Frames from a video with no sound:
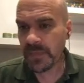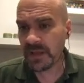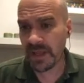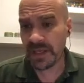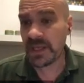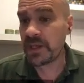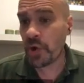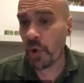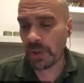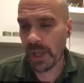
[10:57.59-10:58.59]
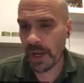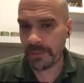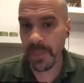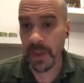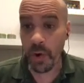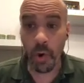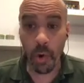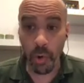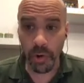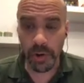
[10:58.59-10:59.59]
like E. coli,
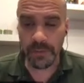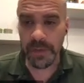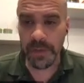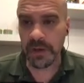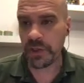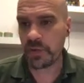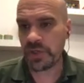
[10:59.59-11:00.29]
or you